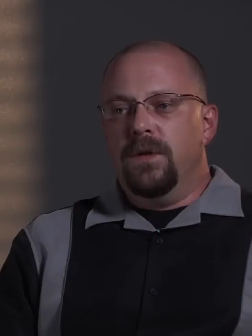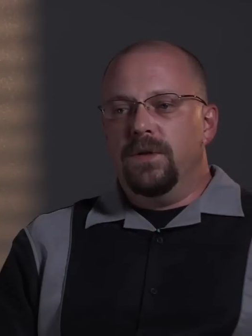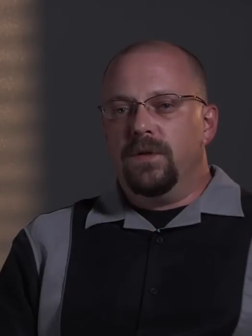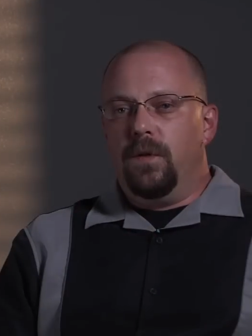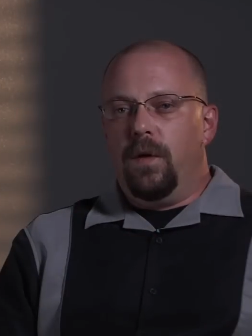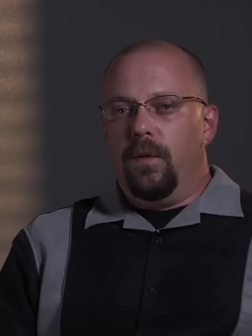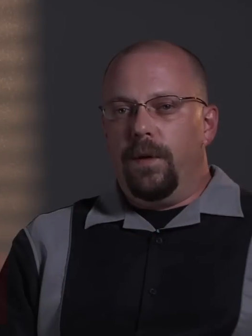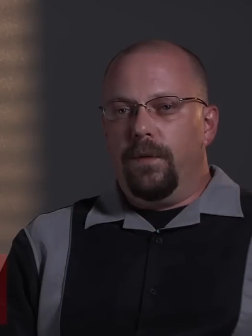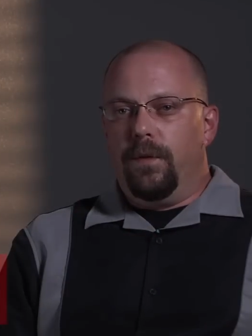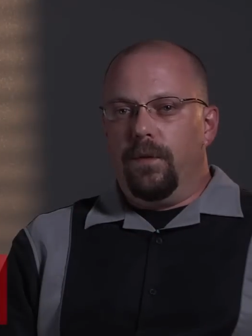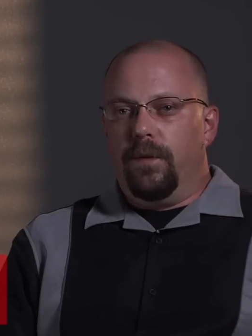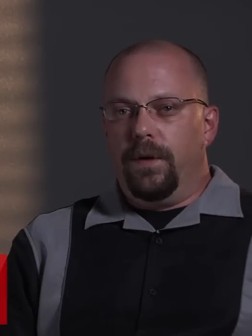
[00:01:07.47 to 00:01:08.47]
So what we
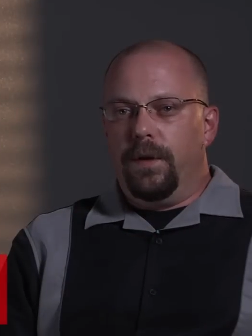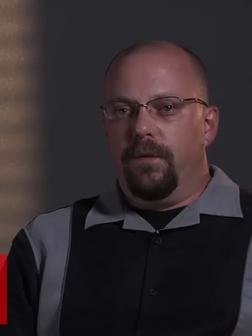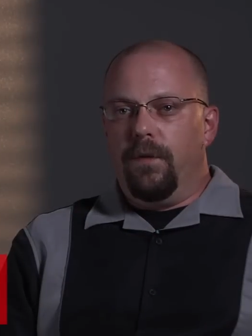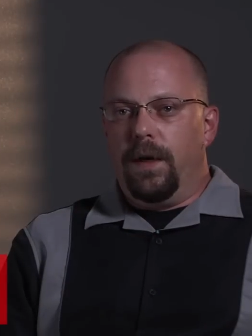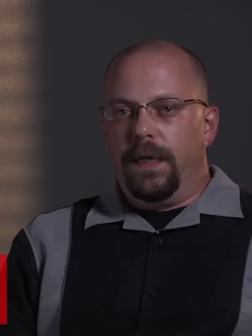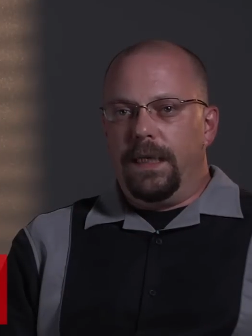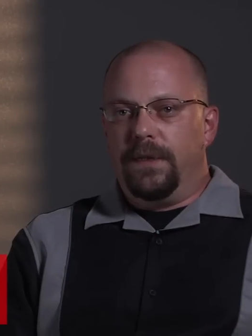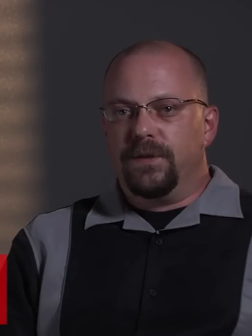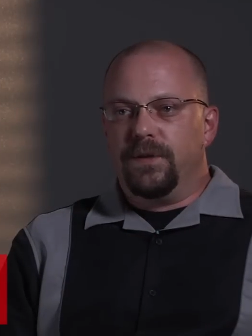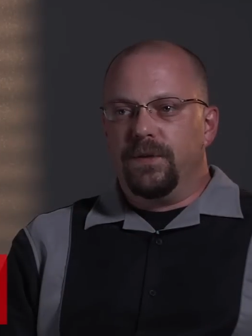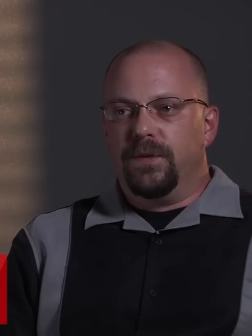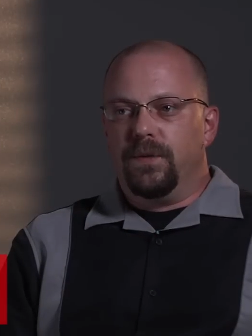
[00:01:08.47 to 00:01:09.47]
were really running
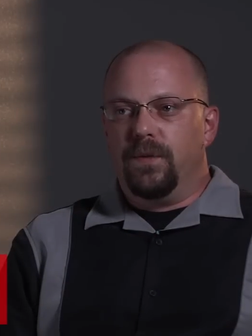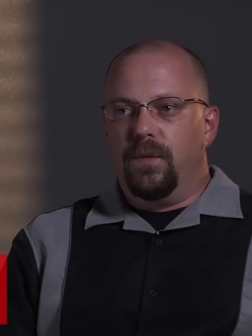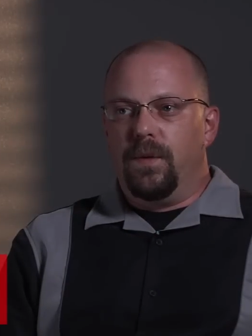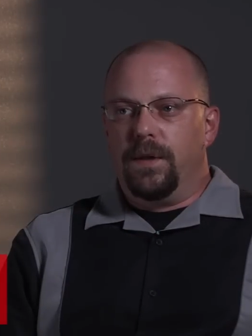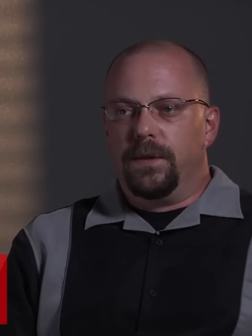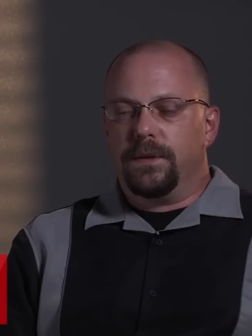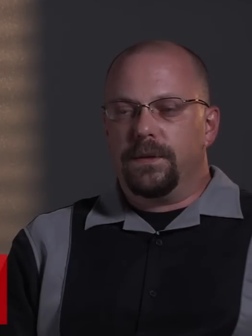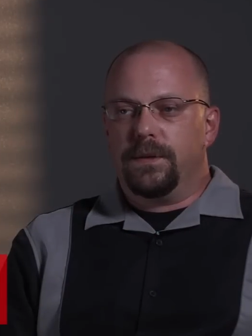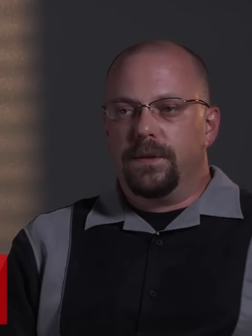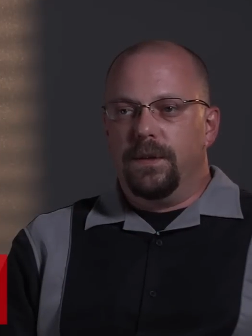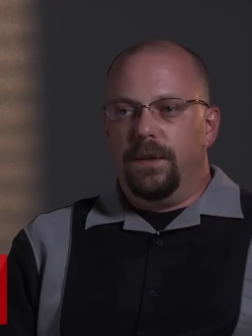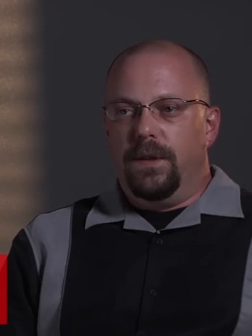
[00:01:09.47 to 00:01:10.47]
into was